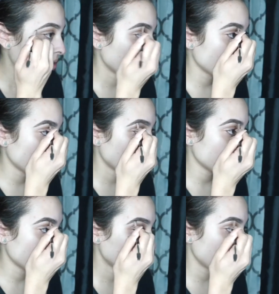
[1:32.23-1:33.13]
And then
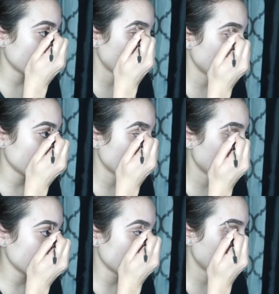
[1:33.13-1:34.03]
just fill
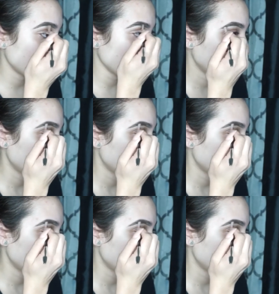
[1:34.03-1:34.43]
them in.